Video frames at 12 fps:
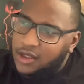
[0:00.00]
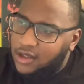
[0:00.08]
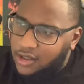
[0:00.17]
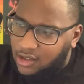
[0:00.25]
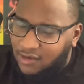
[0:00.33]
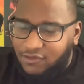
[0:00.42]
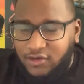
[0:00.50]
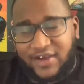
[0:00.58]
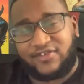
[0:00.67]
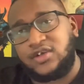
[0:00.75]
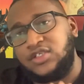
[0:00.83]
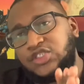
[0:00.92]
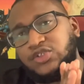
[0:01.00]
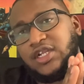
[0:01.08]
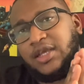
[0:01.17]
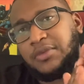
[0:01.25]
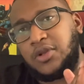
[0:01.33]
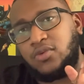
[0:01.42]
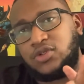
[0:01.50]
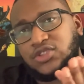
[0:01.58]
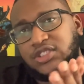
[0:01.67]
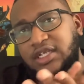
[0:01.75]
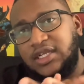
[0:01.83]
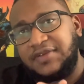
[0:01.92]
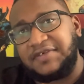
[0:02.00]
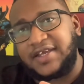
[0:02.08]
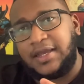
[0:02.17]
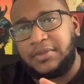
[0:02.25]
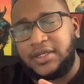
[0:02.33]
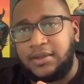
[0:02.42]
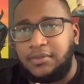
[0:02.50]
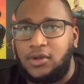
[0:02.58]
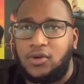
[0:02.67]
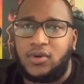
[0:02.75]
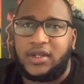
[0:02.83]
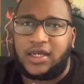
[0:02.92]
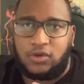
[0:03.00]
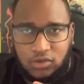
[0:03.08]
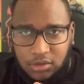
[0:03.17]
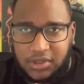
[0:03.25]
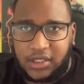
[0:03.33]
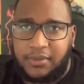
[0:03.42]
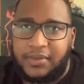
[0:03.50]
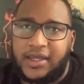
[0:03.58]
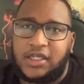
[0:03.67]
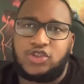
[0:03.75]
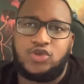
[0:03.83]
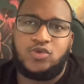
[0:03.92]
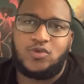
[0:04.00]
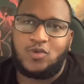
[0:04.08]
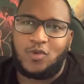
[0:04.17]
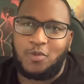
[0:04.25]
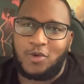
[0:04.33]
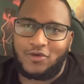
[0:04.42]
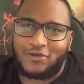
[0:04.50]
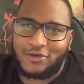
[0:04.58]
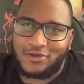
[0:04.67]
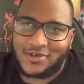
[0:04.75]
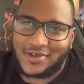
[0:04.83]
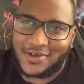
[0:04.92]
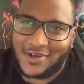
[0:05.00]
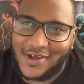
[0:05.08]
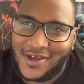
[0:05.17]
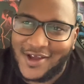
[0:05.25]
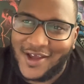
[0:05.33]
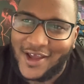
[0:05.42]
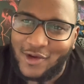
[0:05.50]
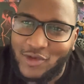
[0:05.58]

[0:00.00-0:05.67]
Lovecraft Country, let me know what you think. Leave a comment down below, and I will be getting back at you. More views and